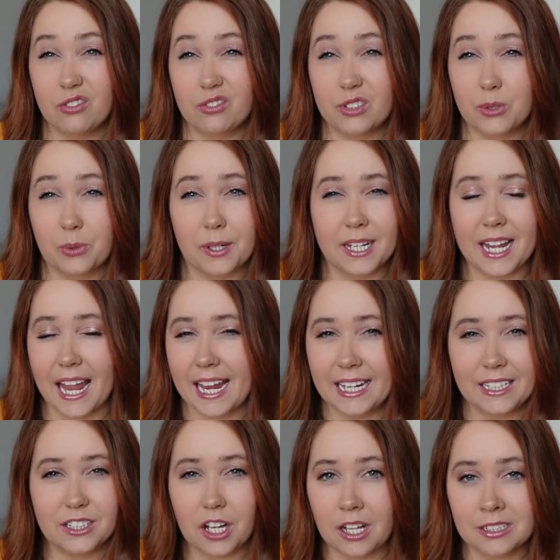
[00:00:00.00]

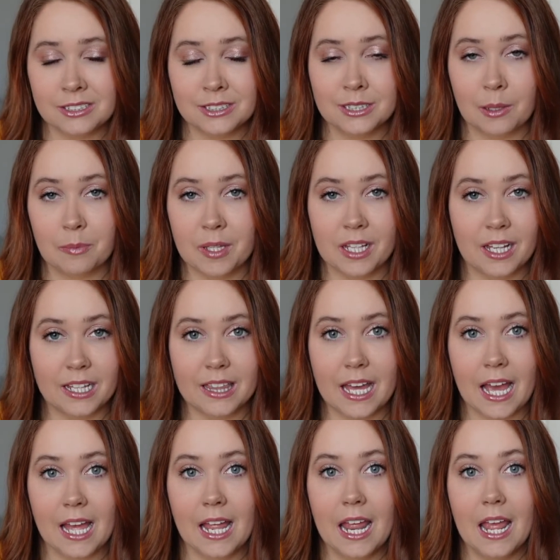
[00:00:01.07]
$28, something like
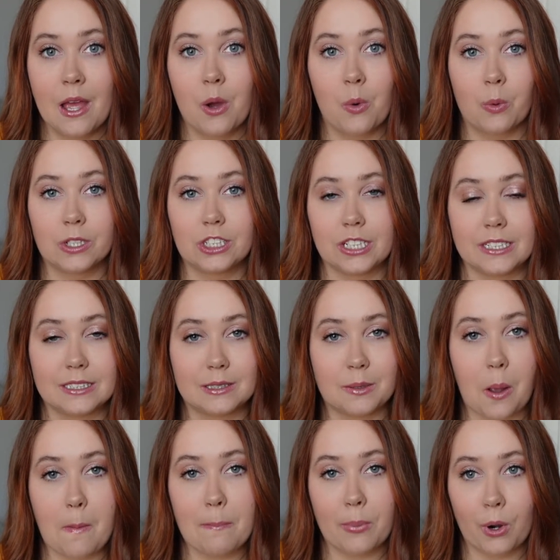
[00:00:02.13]
that, which
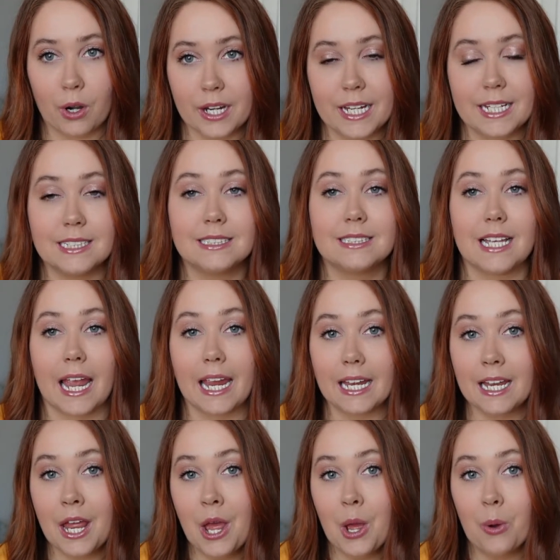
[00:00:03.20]
is pretty
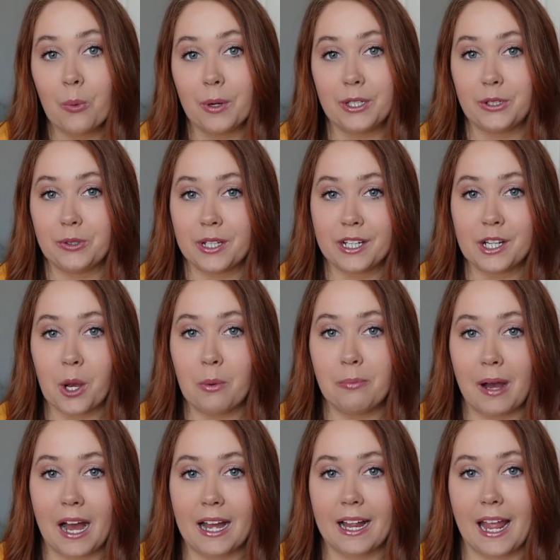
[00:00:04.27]
insane when you can go
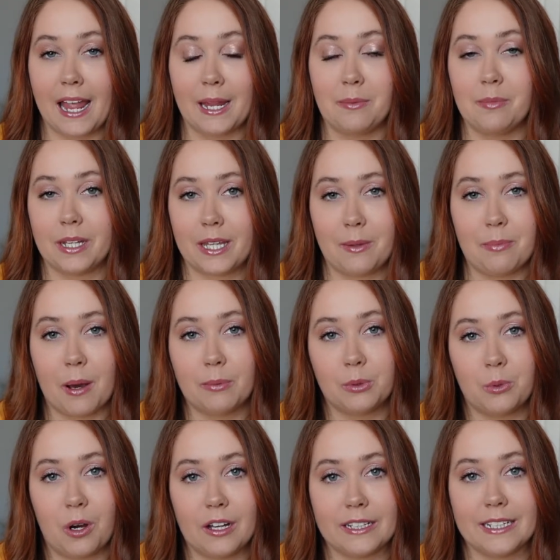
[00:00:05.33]
buy a Mickey
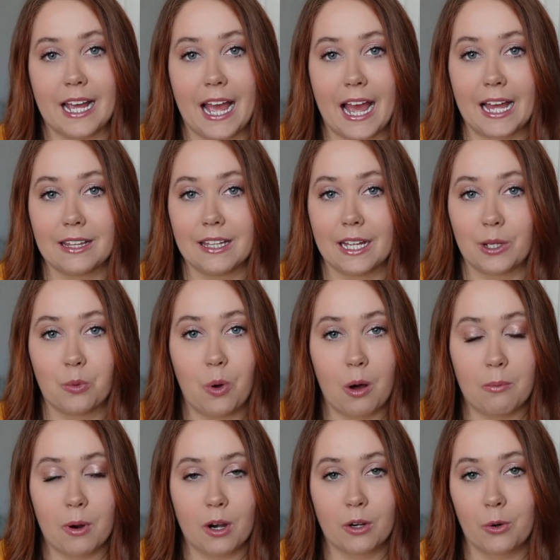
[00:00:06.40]
bubble wand at like
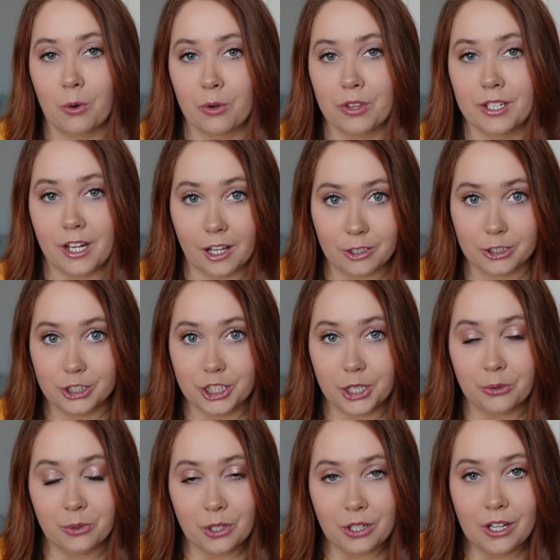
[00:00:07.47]
Walmart or the Dollar
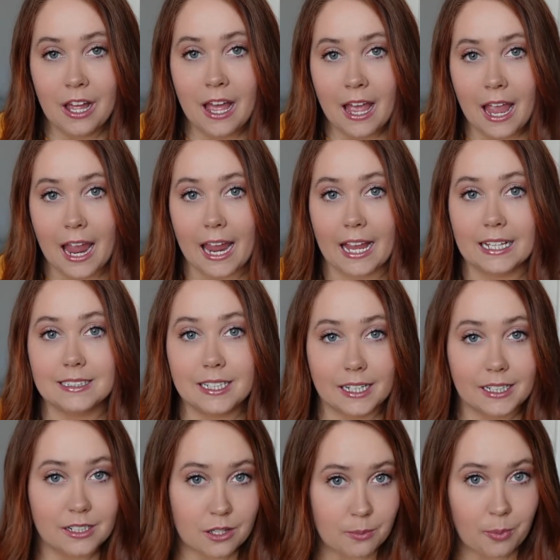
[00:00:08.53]
General and
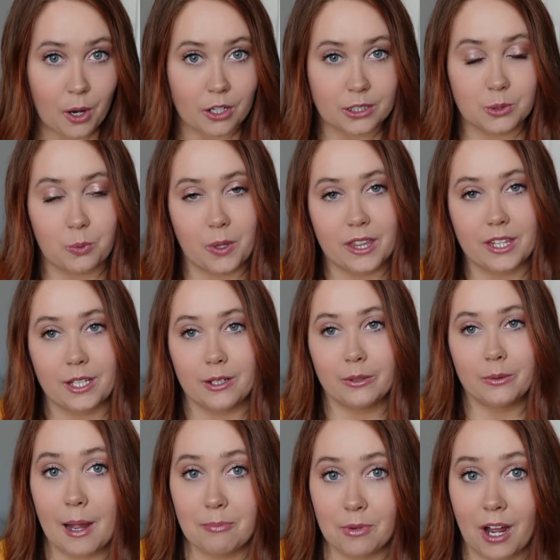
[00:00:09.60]
take it to the parks with you.
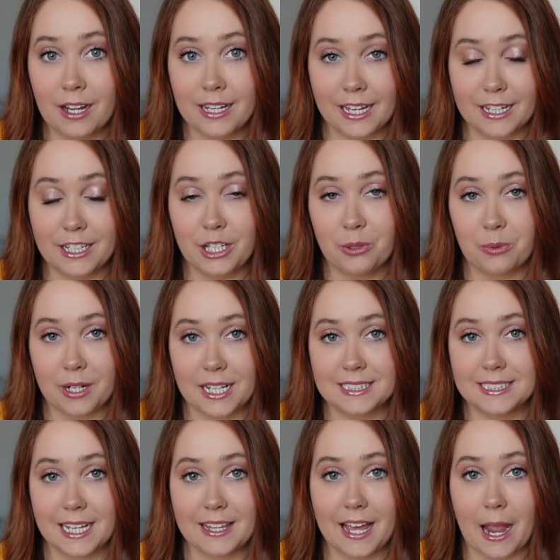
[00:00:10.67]
I'm not kidding you when I
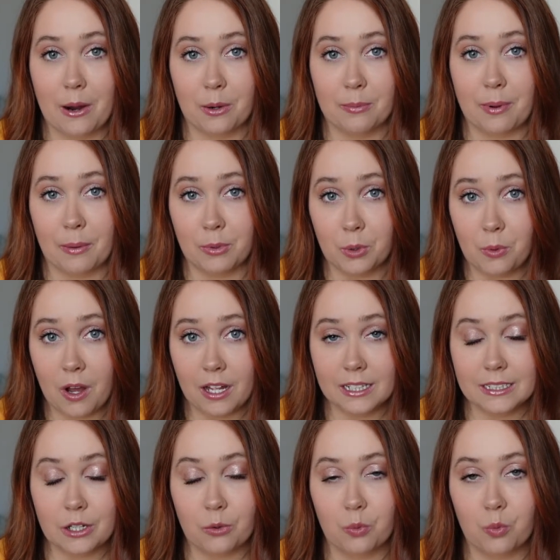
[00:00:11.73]
say that our bubble
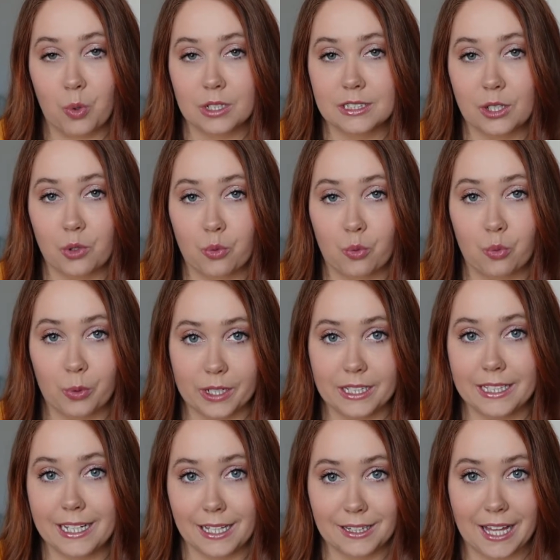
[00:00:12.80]
wand was
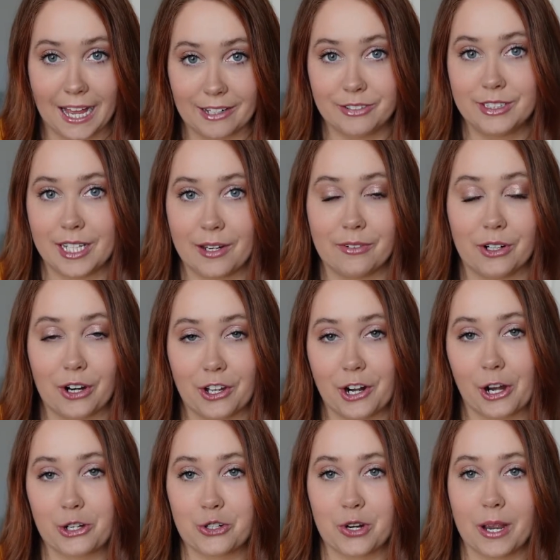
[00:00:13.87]
really a lifesaver on
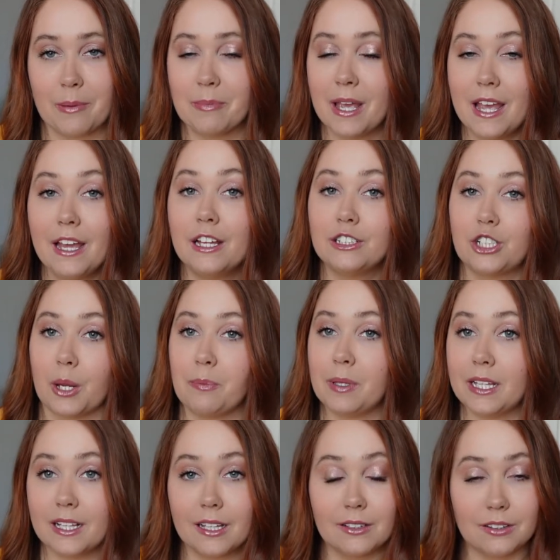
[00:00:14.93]
our trip.
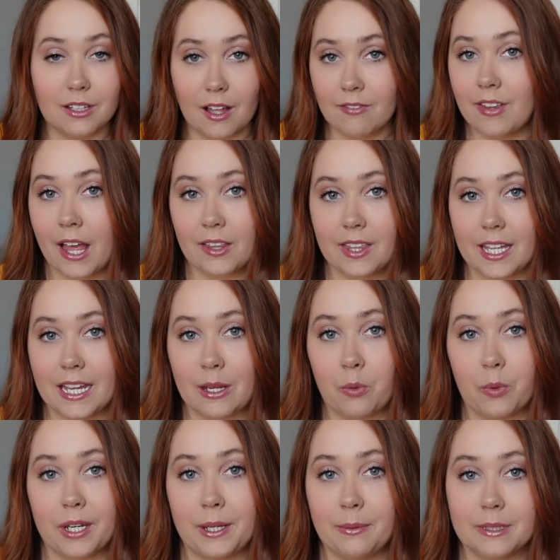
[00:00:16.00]
JP loved that thing
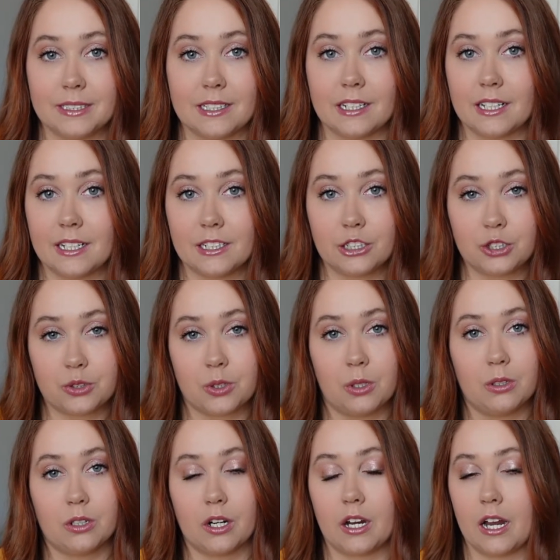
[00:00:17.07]
when he was sitting in his
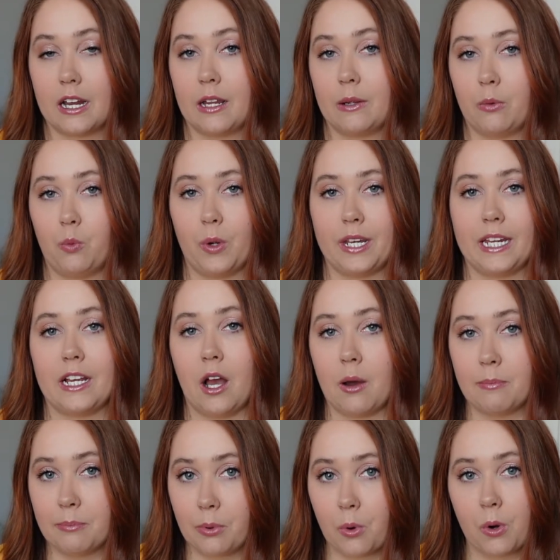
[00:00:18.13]
stroller, when he
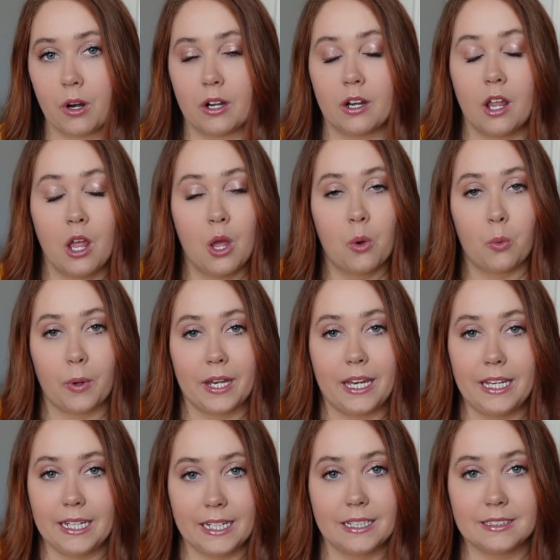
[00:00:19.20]
got bored, when
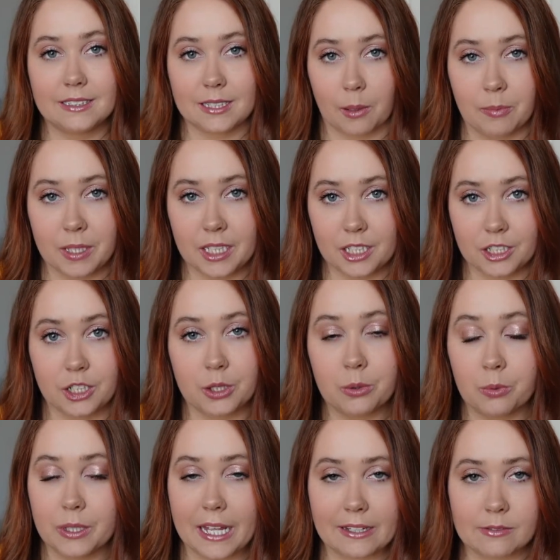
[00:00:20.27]
he needed something to do.
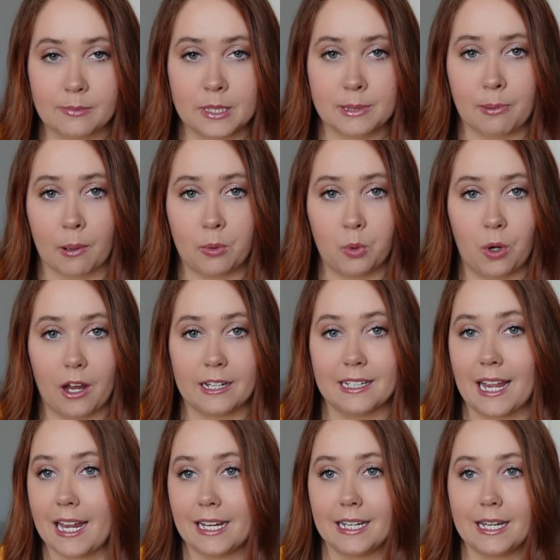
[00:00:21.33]
We gave him his bubble wand
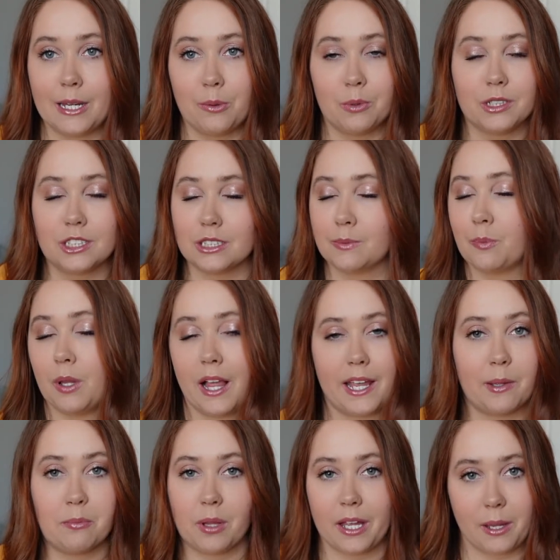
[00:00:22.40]
and he would just play
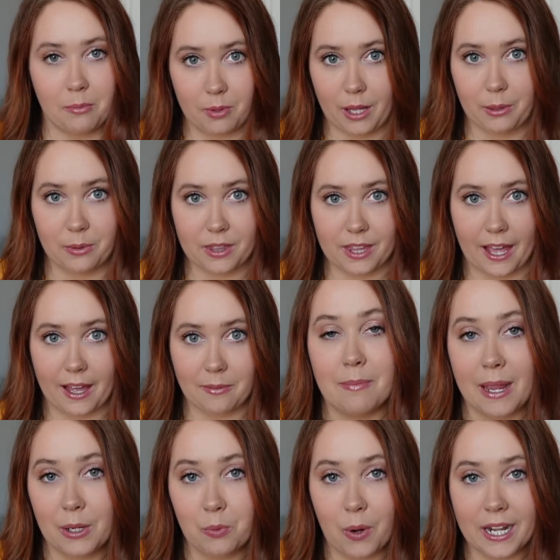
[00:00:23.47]
and play and play with that. It
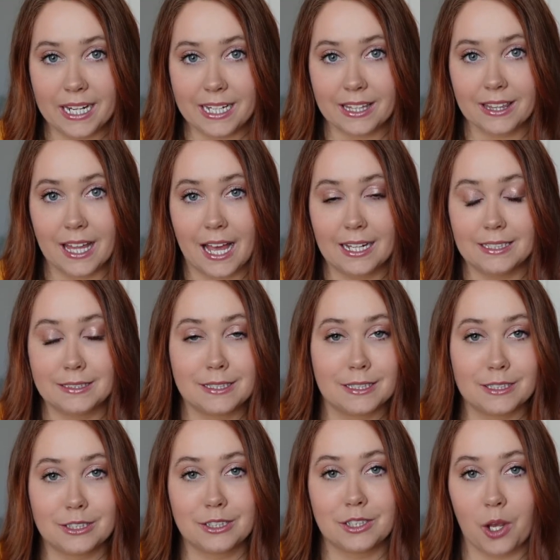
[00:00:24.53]
made waiting in
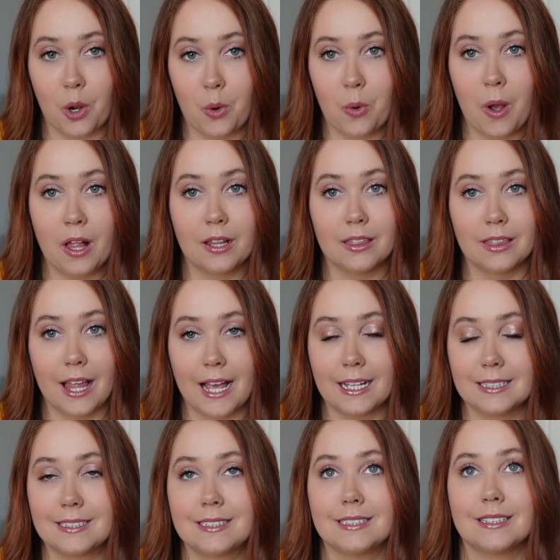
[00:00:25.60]
lines so
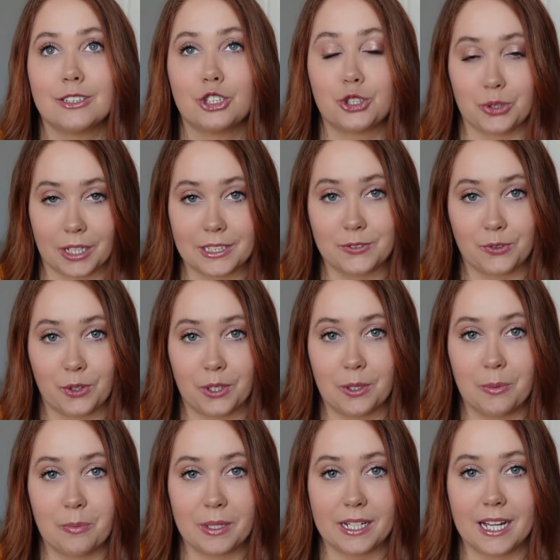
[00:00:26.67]
less
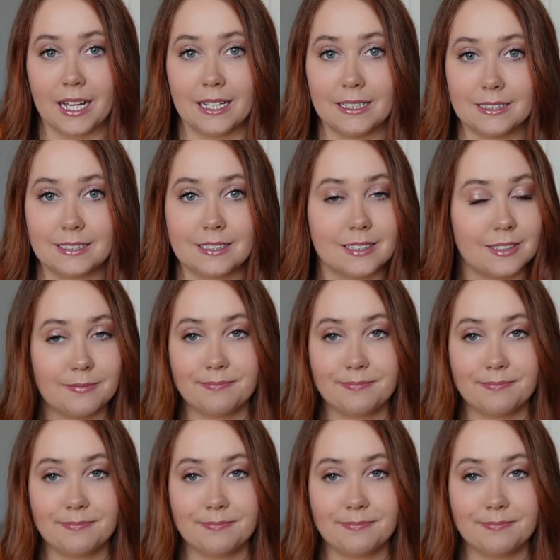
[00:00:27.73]
stressful because